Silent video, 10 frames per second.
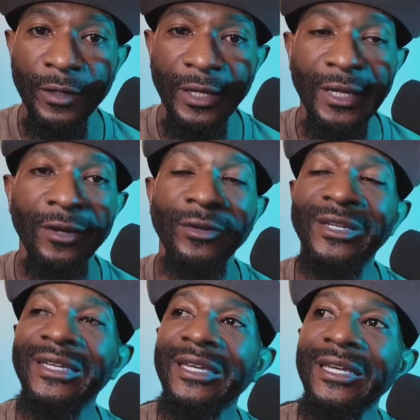and they're
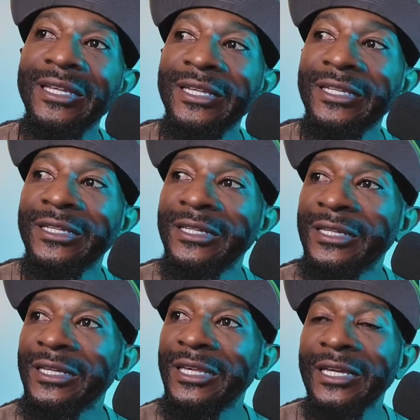getting
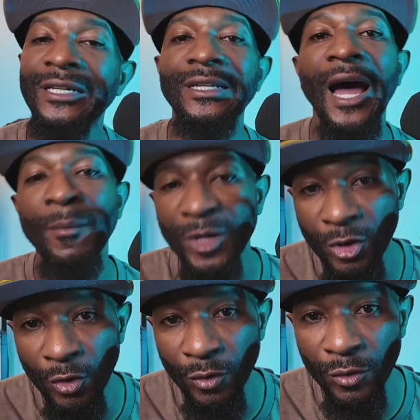
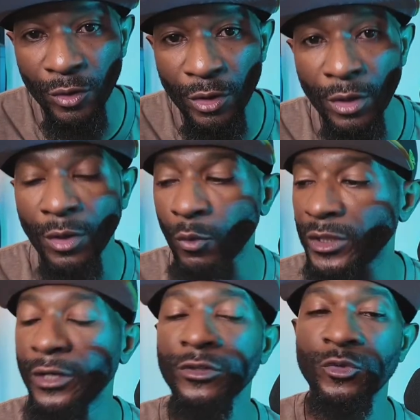economical
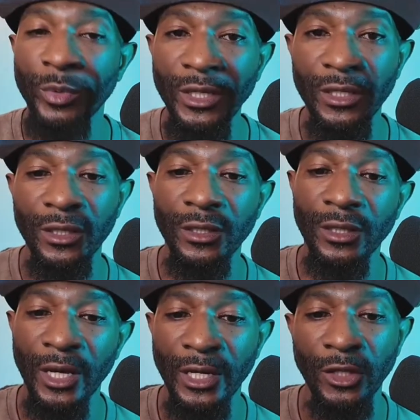with their spending,
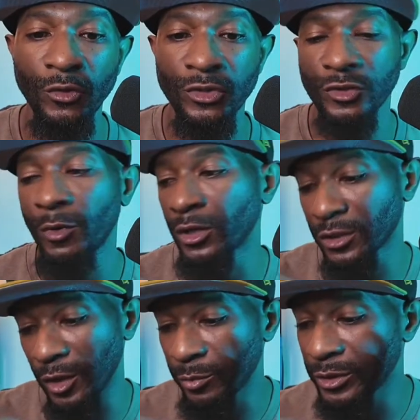and they're using smaller
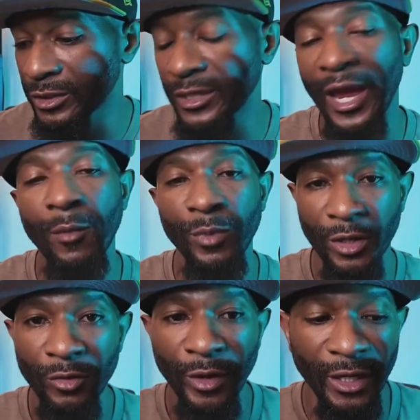companies at
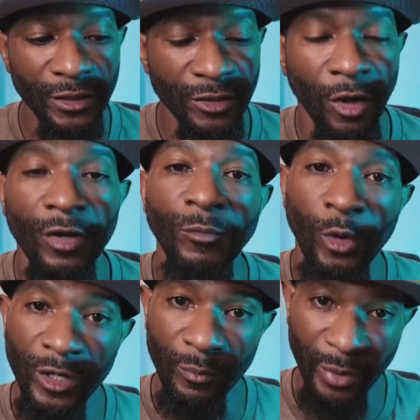better rates or
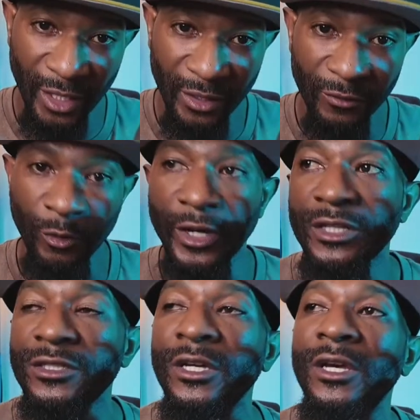more competitive
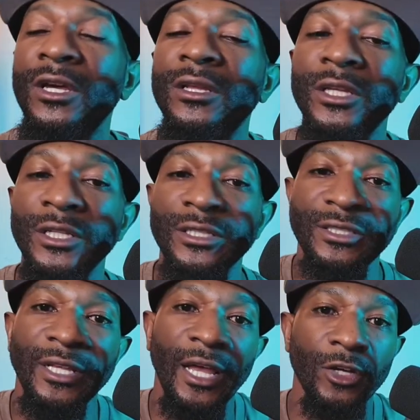rates than
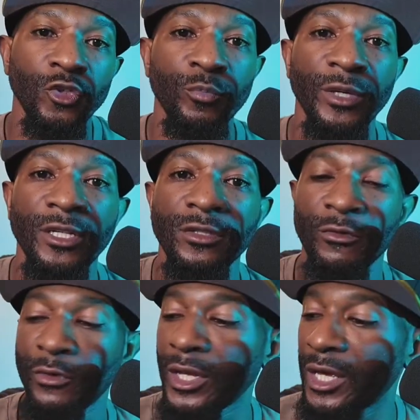say like a UPS or
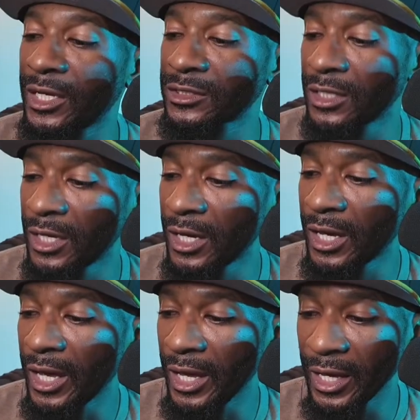FedEx,
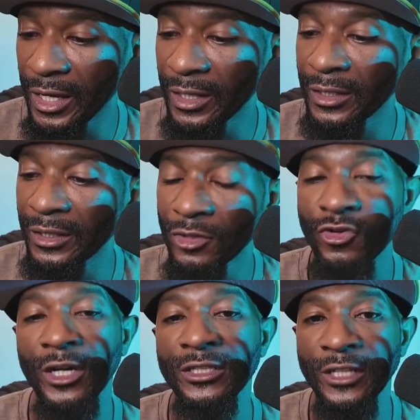and they're
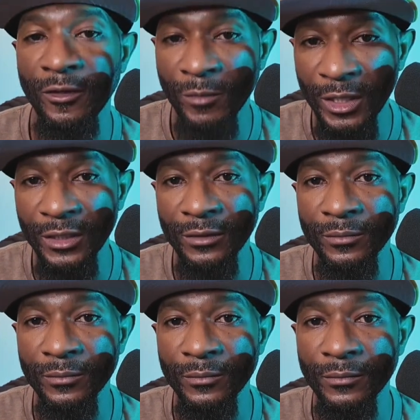trying to save money.
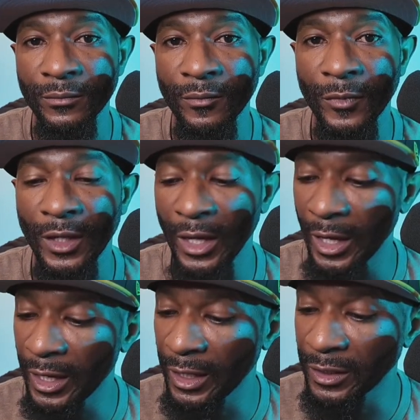
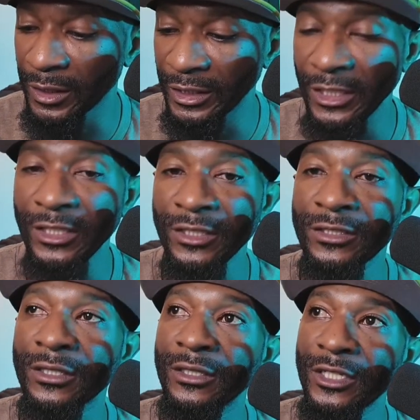And these
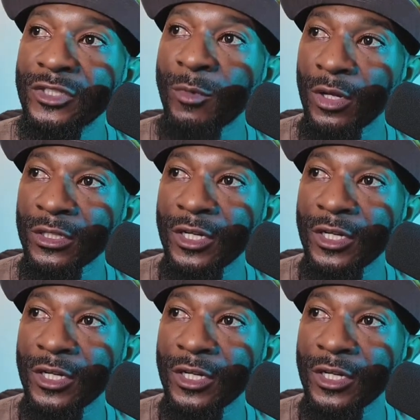smaller